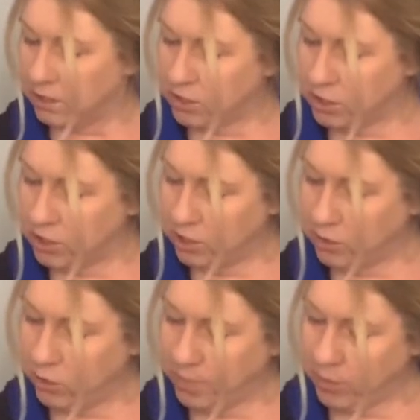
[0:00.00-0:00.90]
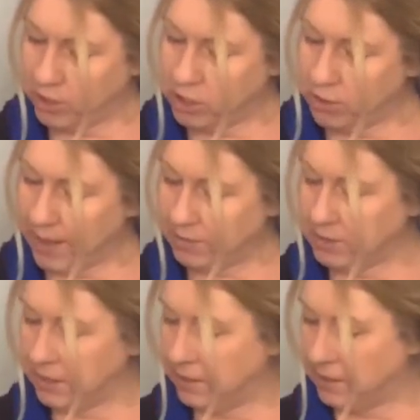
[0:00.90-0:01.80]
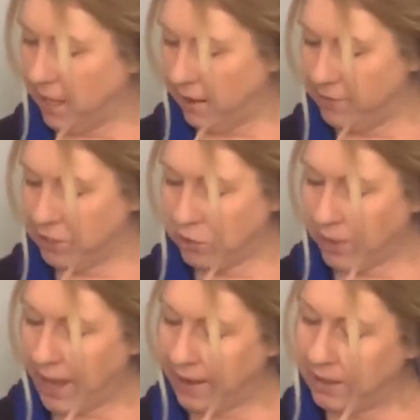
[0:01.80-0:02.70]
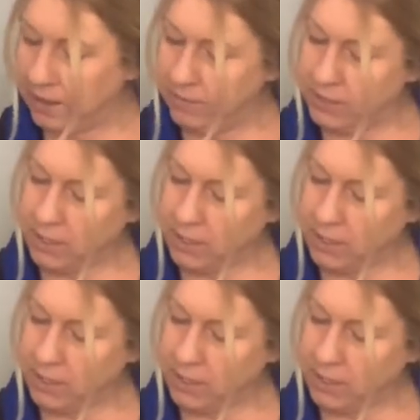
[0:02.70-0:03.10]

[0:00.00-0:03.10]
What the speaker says: 2.2 ounces of the soy additive.